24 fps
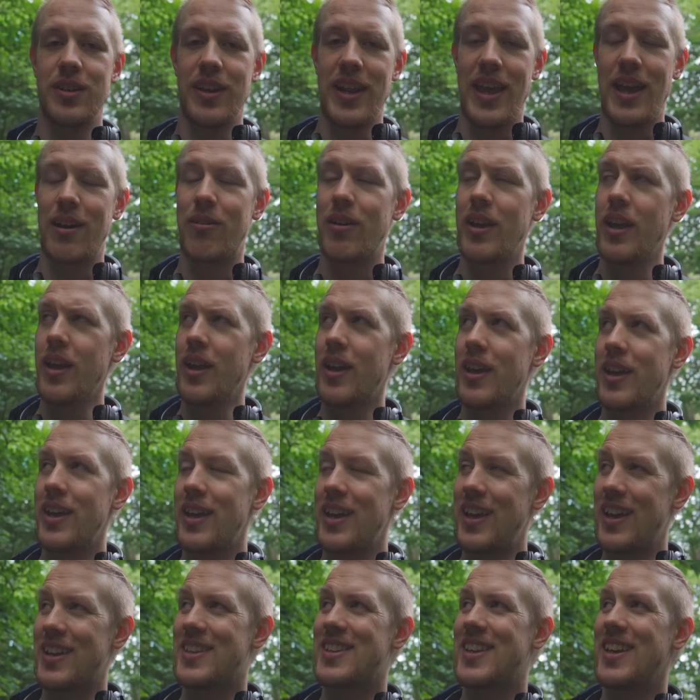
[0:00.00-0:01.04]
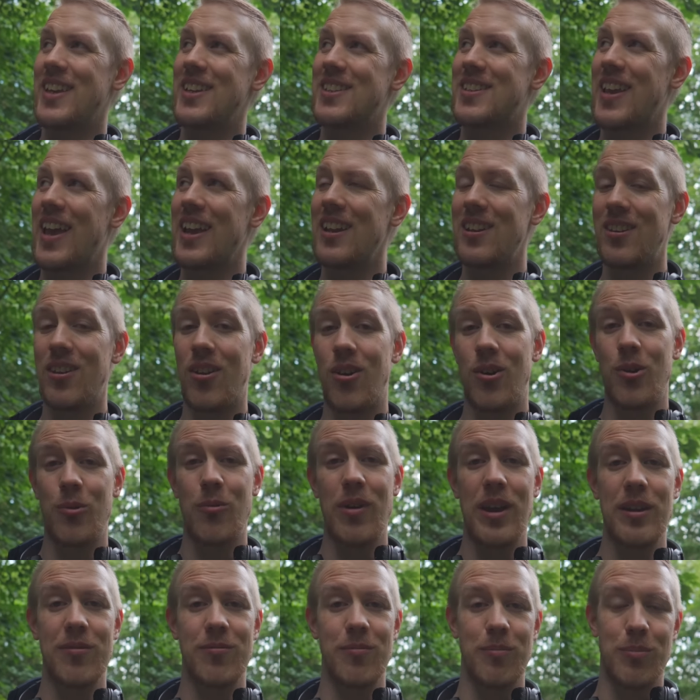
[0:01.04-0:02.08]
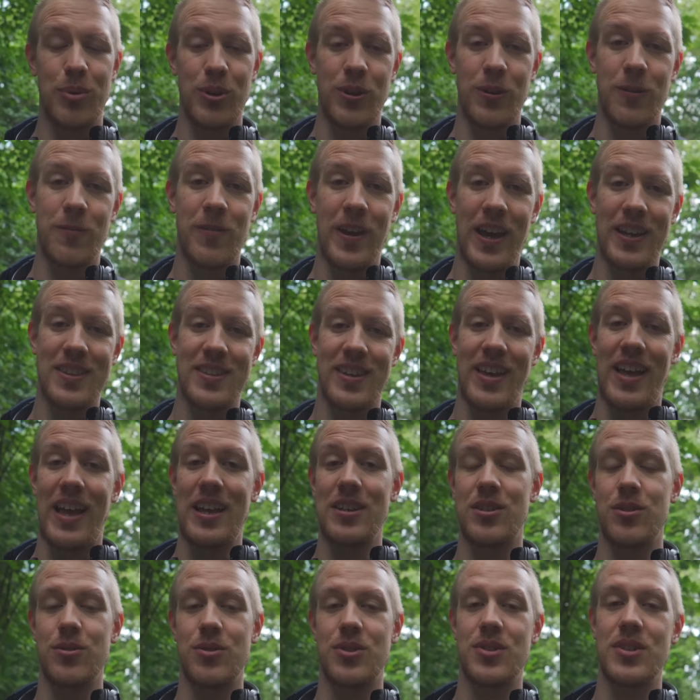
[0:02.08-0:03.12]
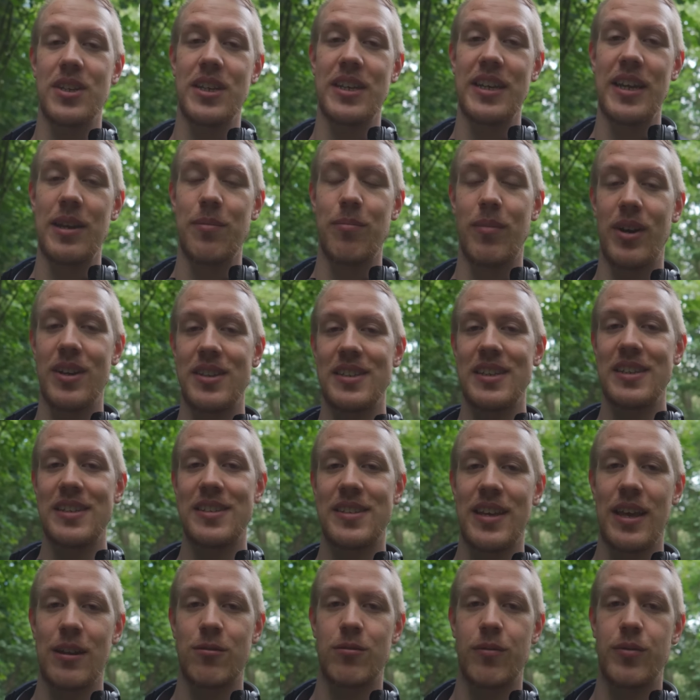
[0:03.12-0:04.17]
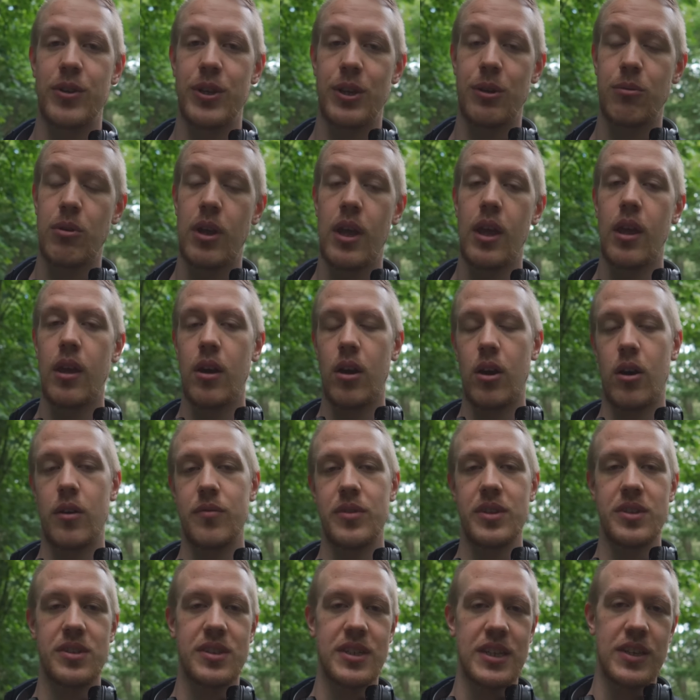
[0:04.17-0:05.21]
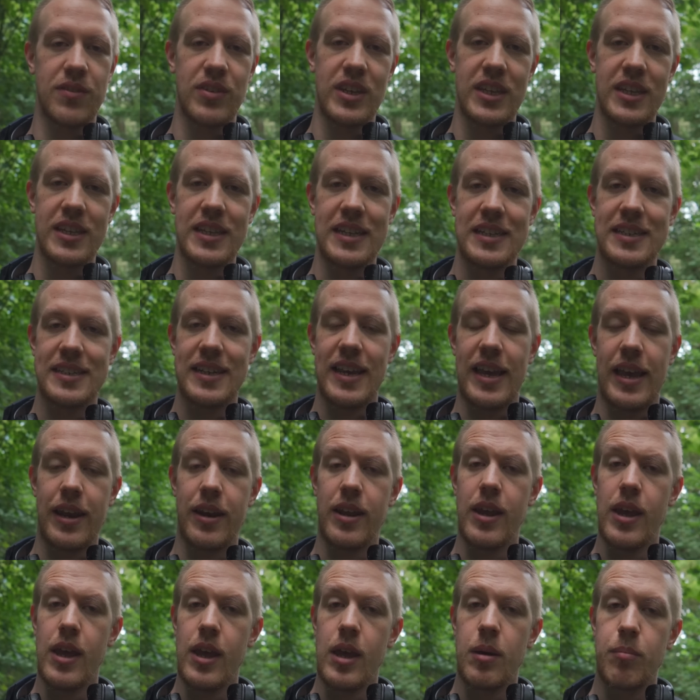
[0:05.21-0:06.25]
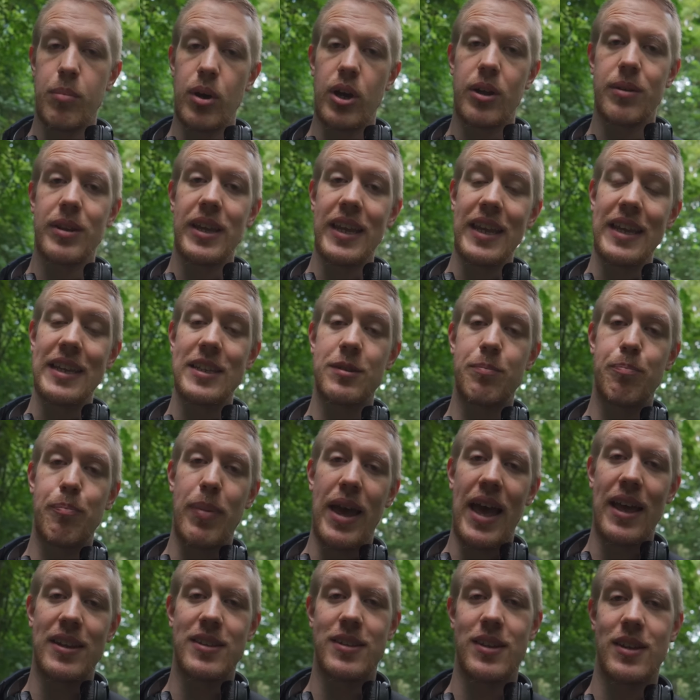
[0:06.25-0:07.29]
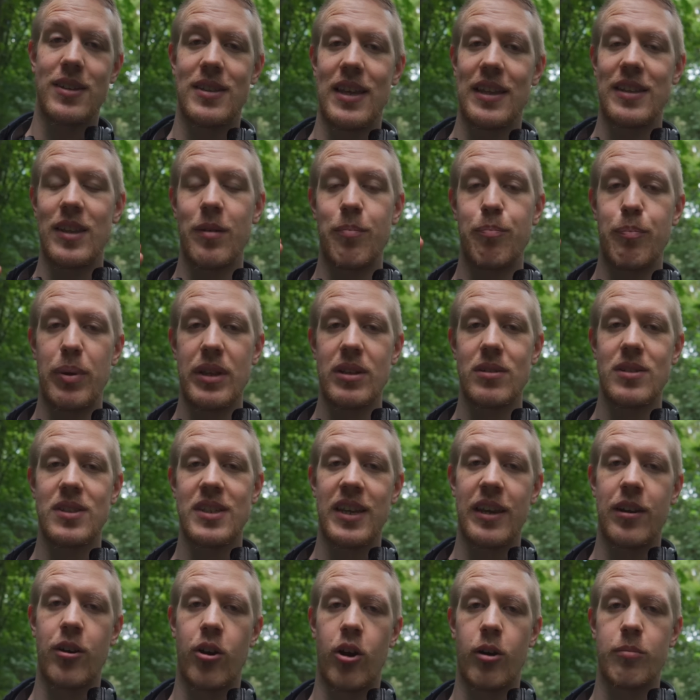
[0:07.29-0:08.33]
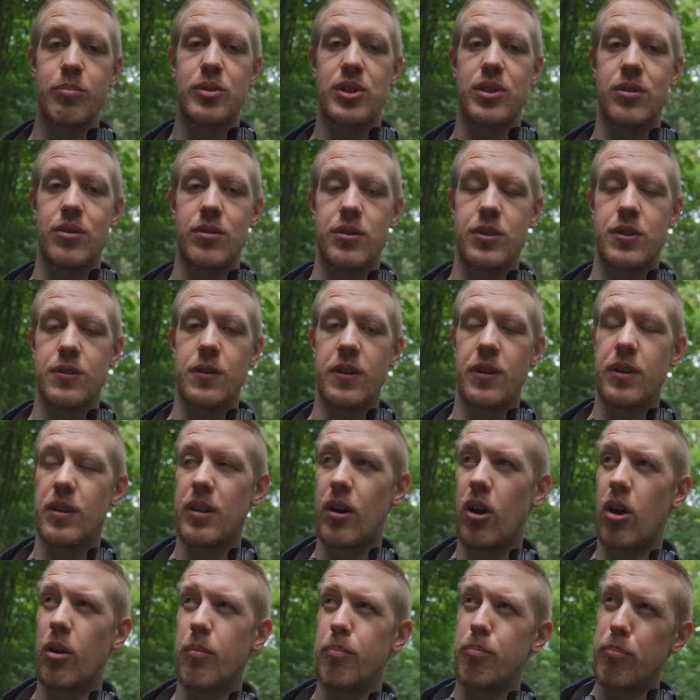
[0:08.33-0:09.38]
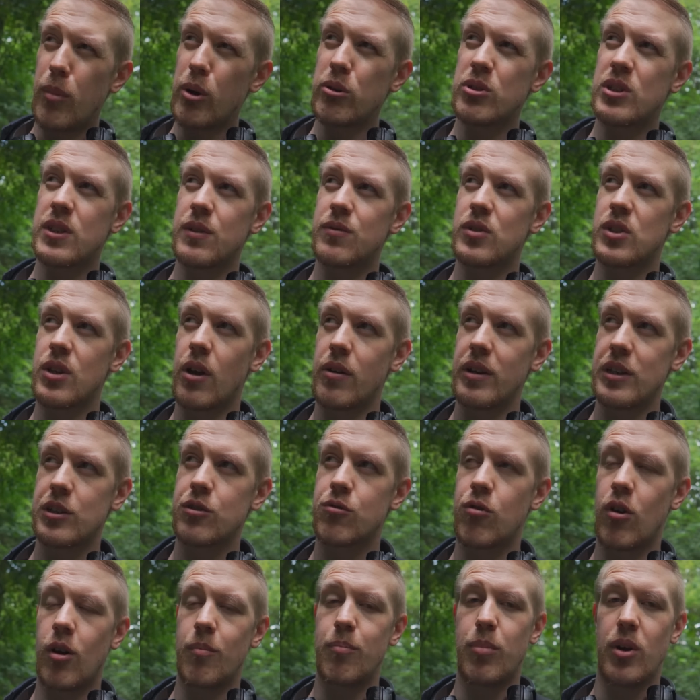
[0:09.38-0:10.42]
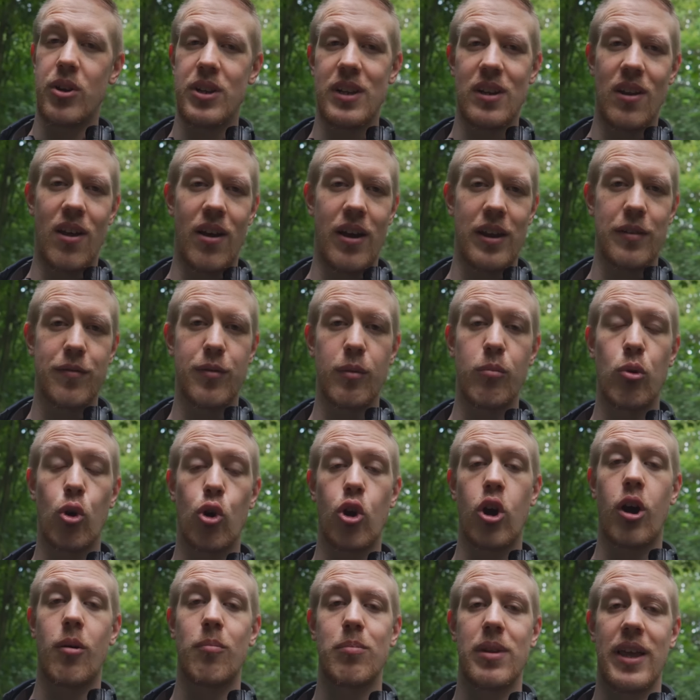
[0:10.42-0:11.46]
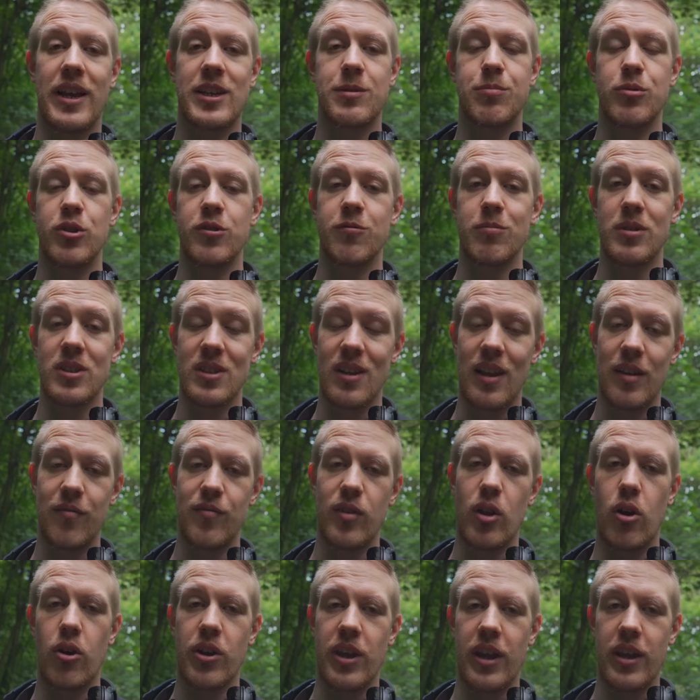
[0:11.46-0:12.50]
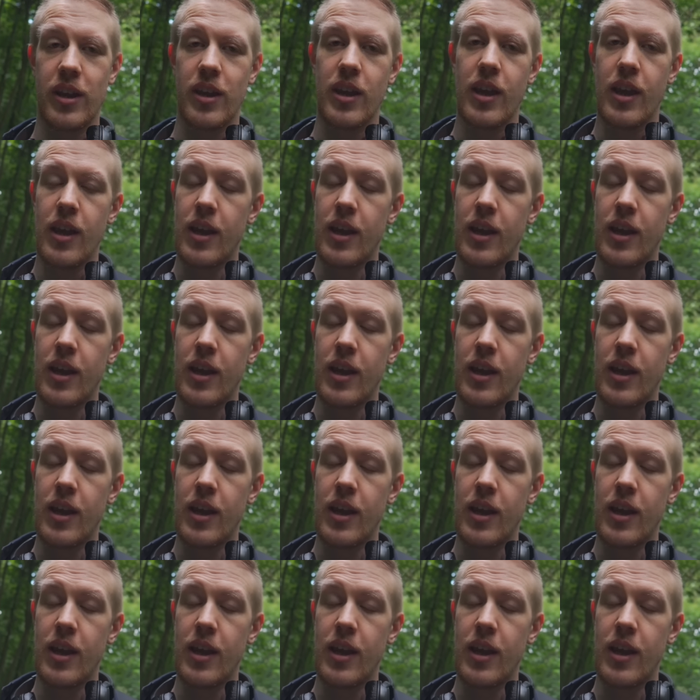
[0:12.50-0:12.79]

Now, it is a long way from perfect, as you'll see in my detailed review of the ZV-E10, but it is better than the built-in options on most of Sony's crop body line for more complex movements like vlogging.